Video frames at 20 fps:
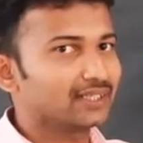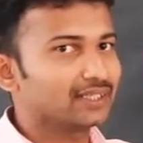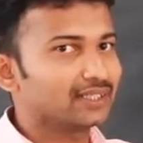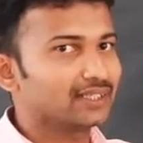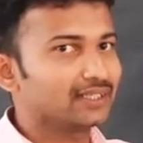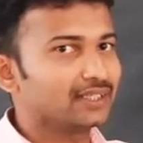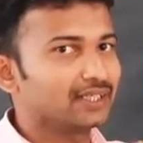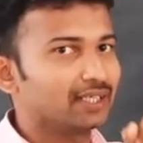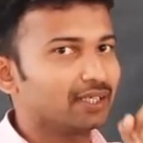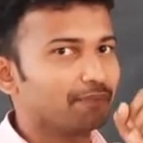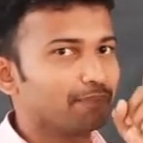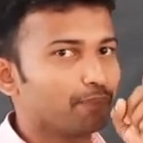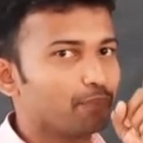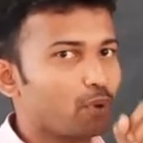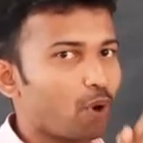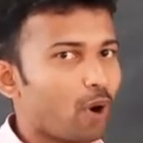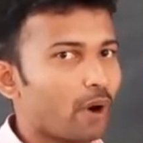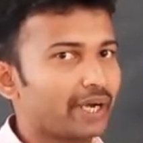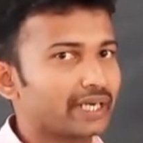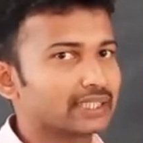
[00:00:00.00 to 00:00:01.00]
the
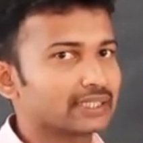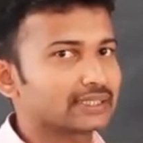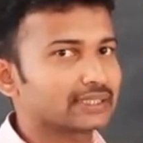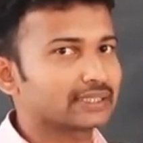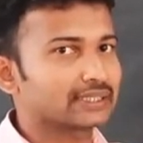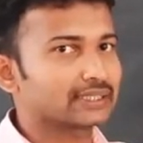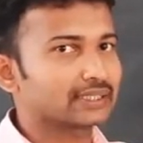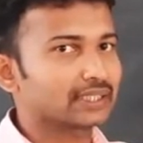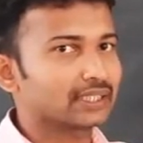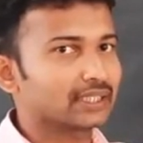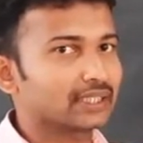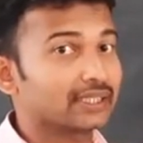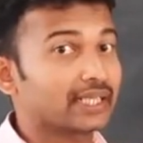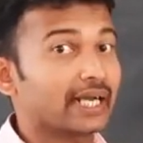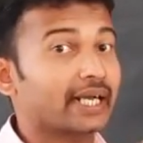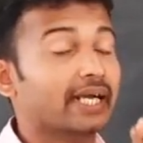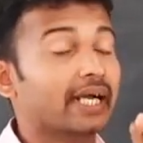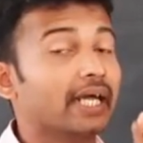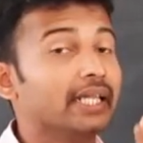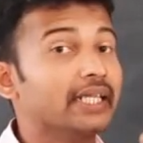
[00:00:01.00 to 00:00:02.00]
points, the
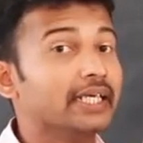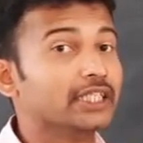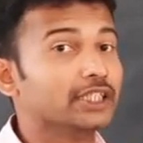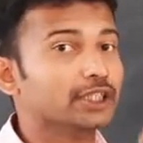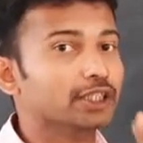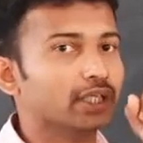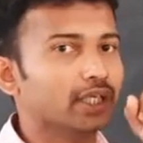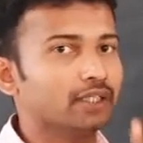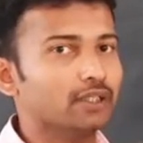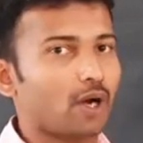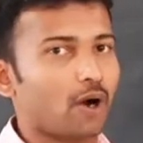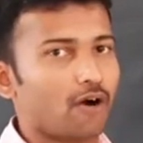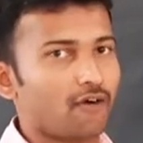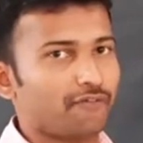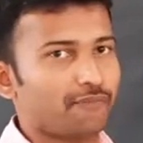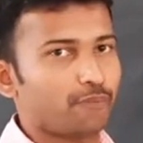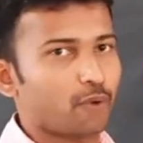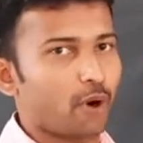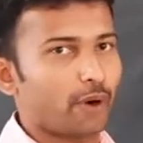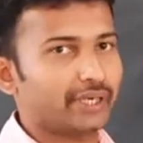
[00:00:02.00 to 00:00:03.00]
collection
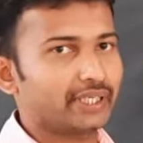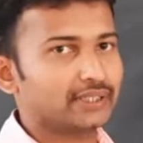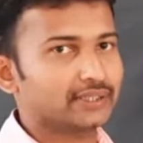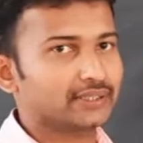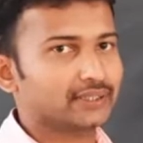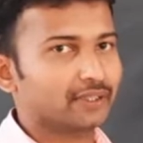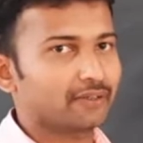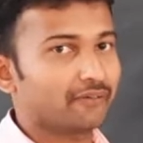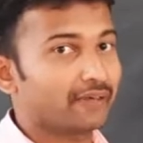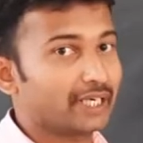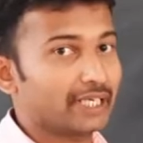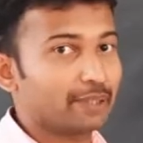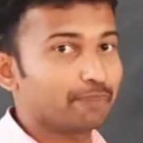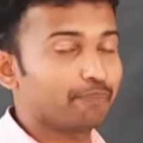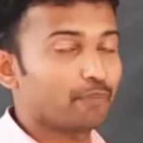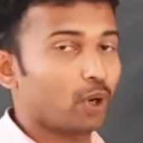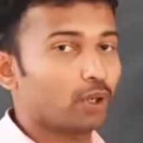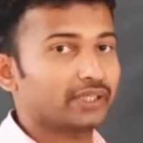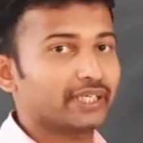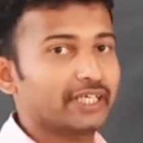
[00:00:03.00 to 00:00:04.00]
of points, very
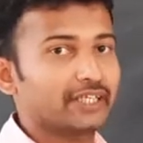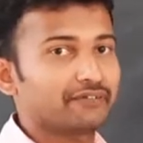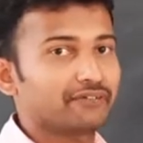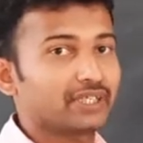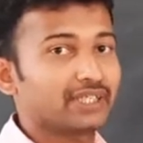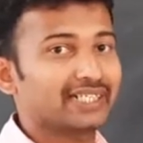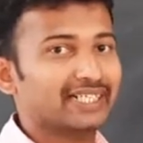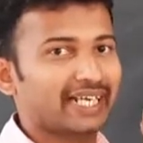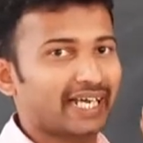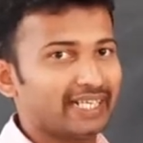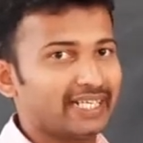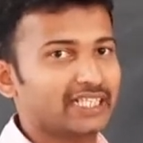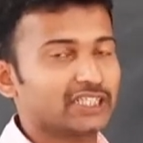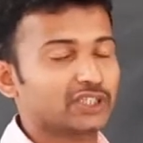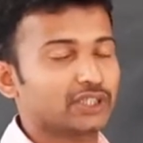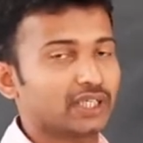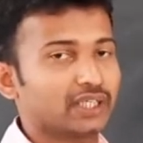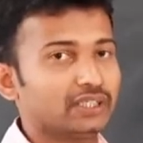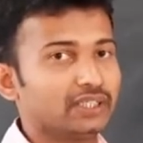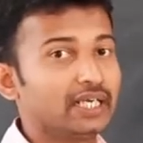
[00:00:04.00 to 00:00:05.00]
important word,
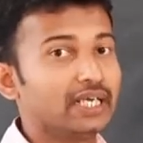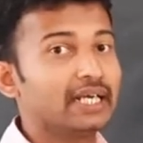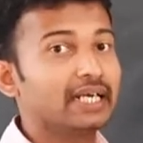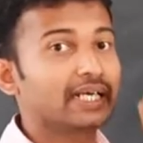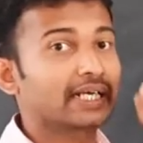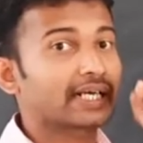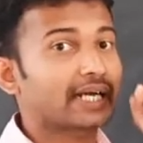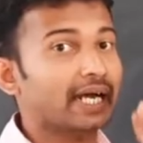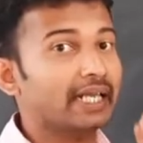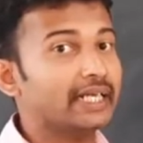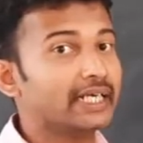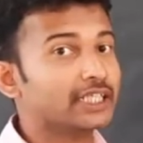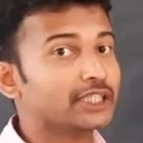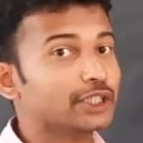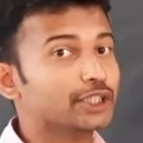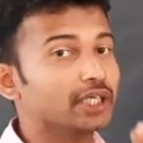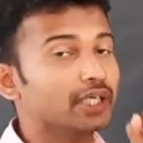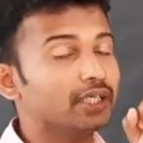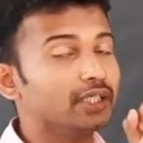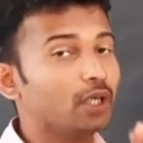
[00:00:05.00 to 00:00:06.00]

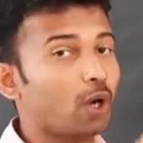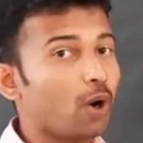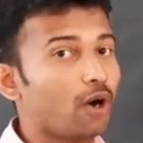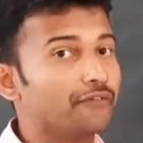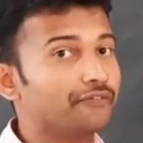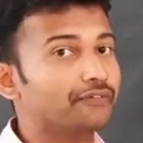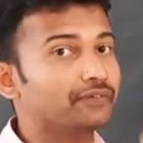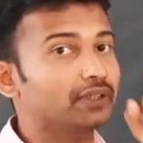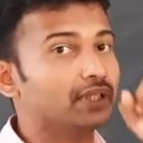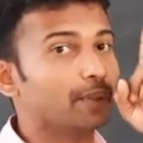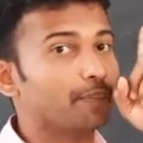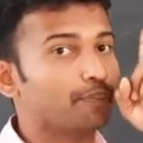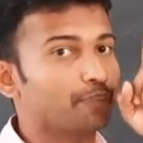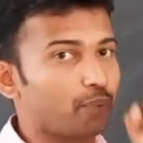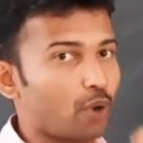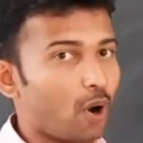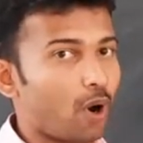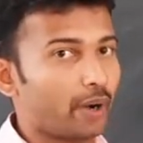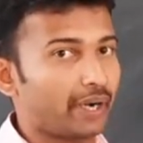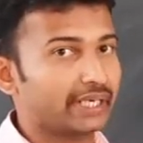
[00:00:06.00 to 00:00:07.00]
collection of the
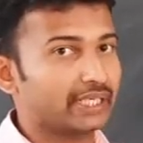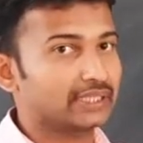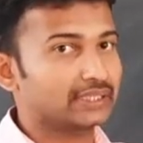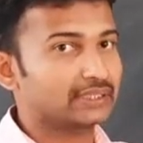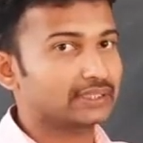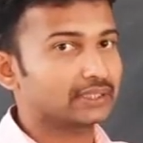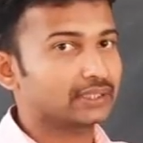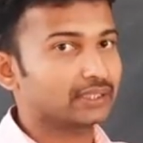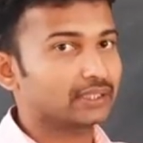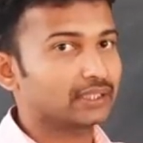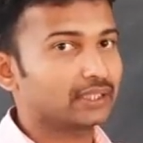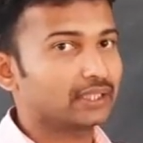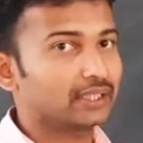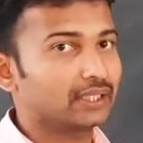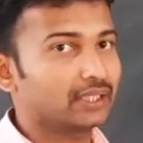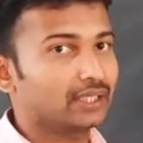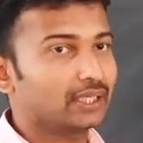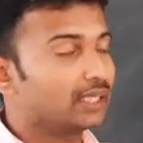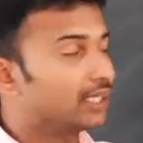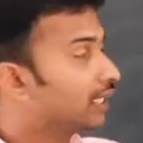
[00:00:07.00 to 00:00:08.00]
points
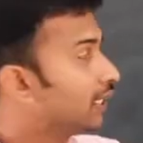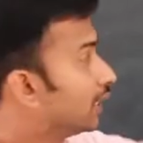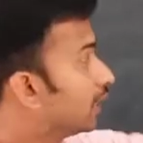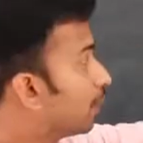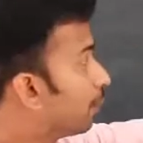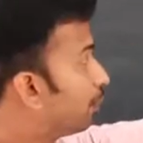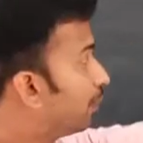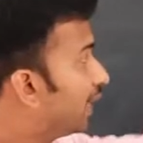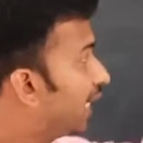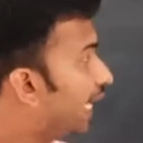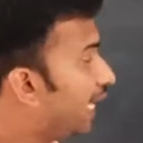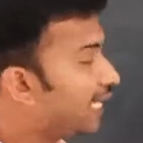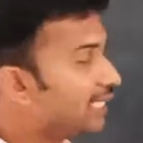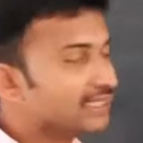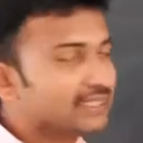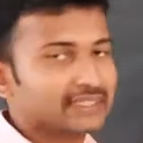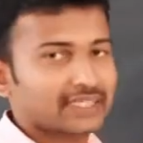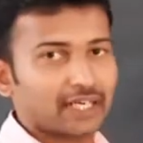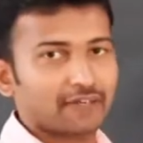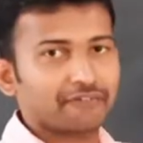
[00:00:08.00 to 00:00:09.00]
in the
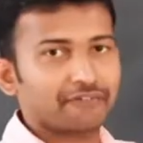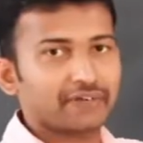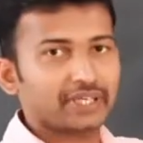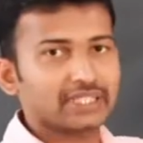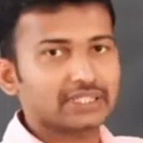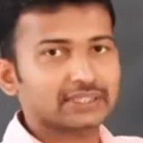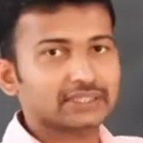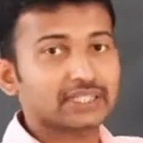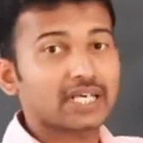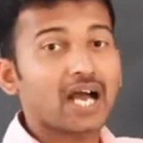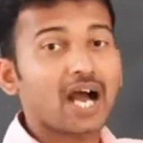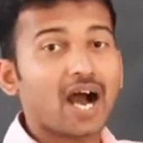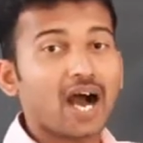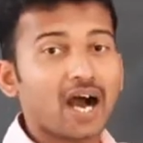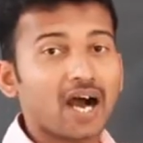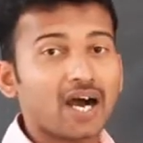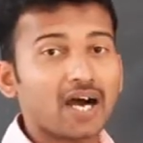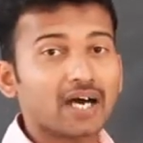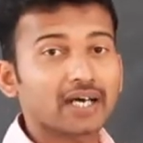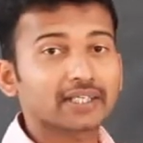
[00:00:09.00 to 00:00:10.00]
plane surface
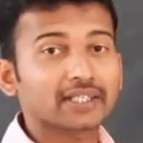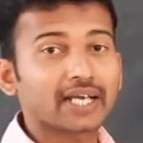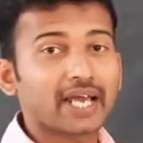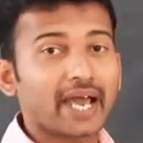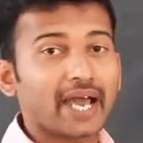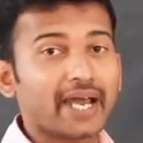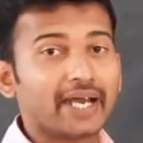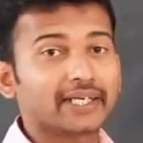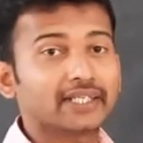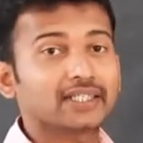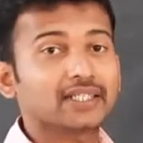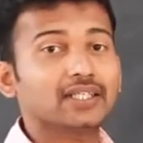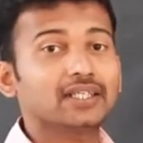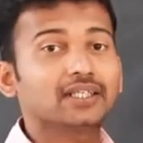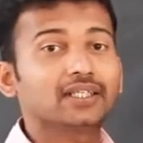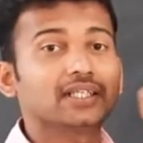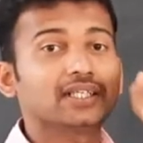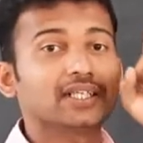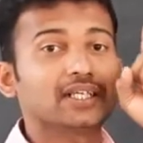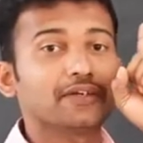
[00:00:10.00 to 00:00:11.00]
are at a
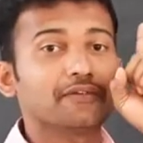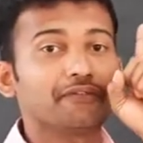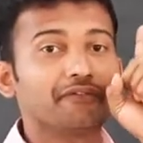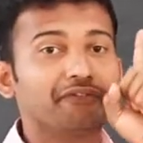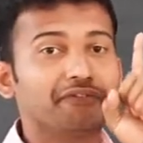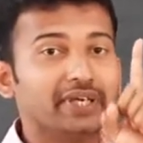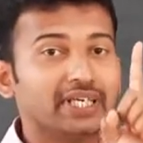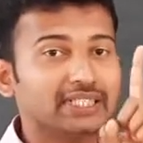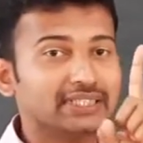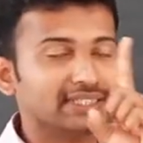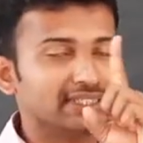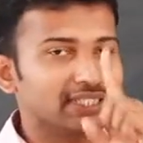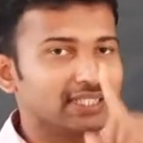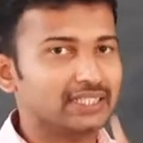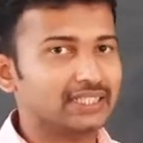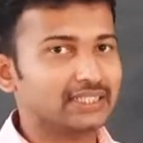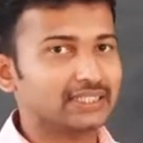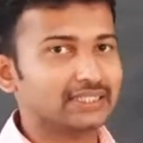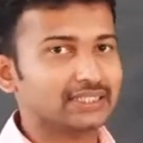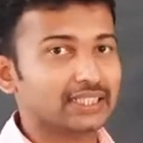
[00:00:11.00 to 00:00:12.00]
fixed
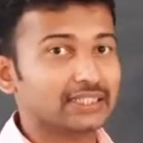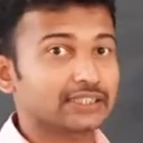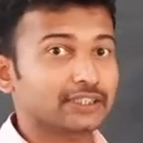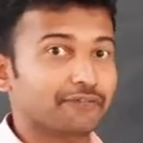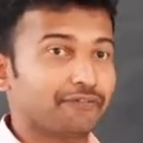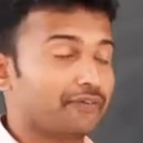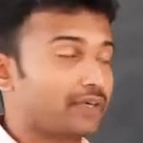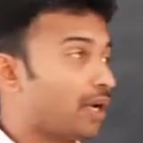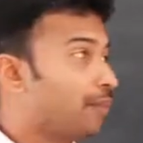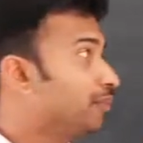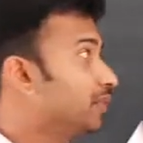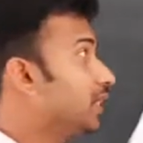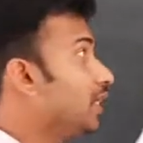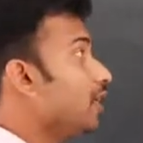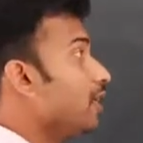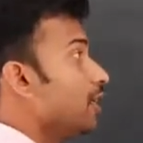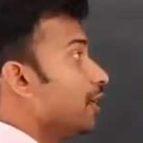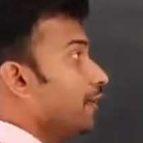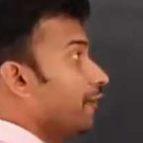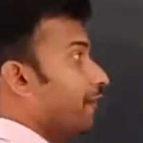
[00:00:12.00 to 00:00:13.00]
distance from
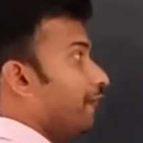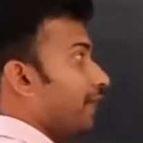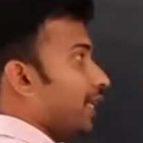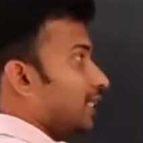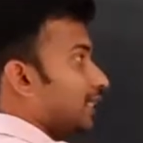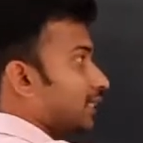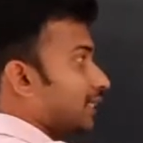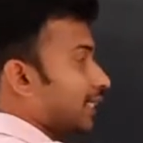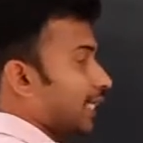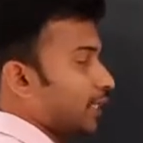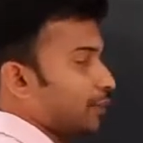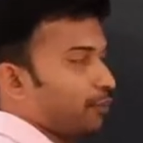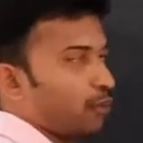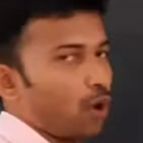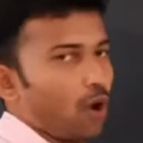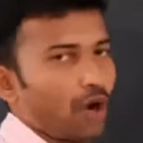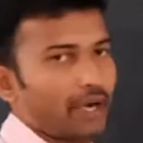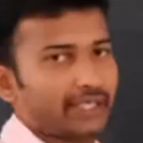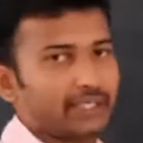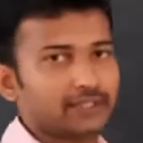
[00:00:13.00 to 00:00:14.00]
the fixed
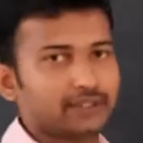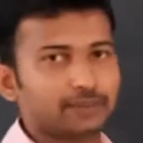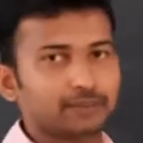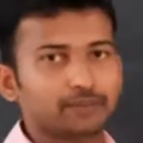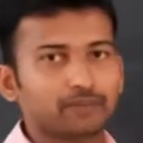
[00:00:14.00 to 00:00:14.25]
point.